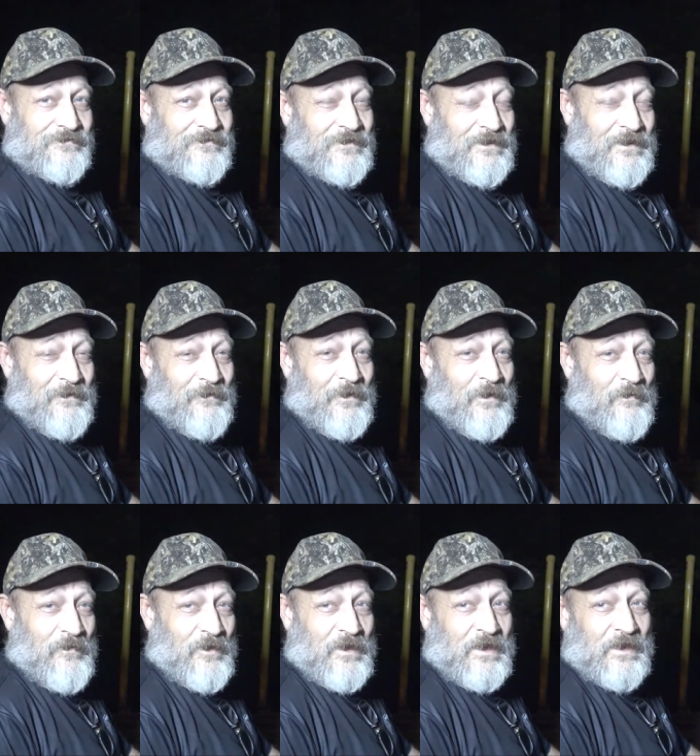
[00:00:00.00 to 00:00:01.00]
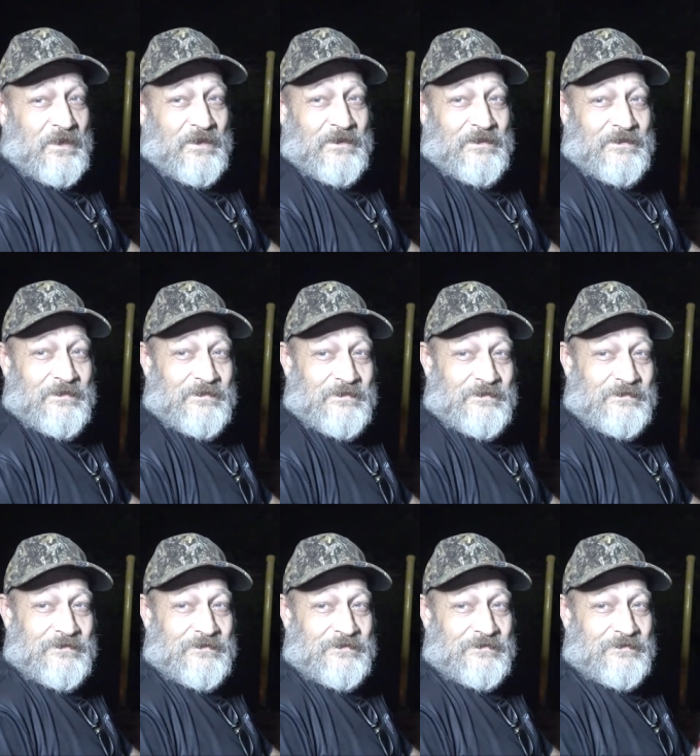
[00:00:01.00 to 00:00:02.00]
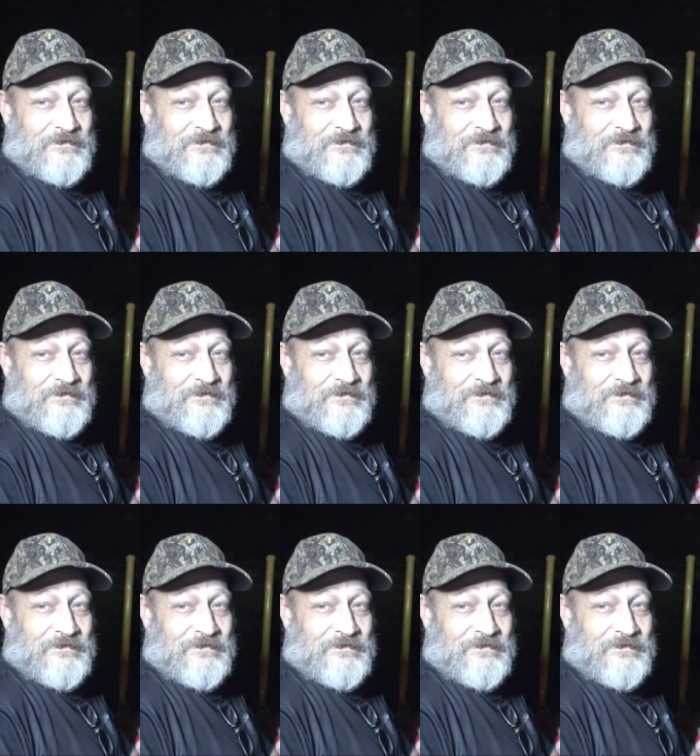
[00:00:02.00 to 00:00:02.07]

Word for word: That right, monkey? Oh yeah.